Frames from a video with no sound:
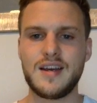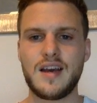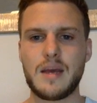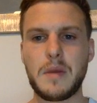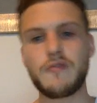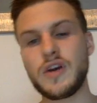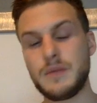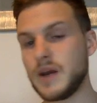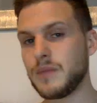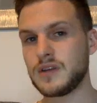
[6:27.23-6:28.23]
I've already
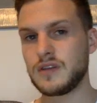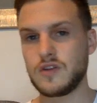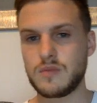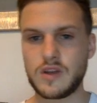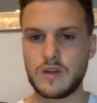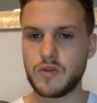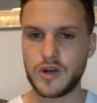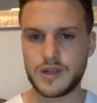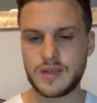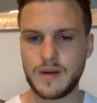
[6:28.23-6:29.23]
made my decision about this
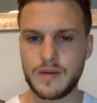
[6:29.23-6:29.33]
product.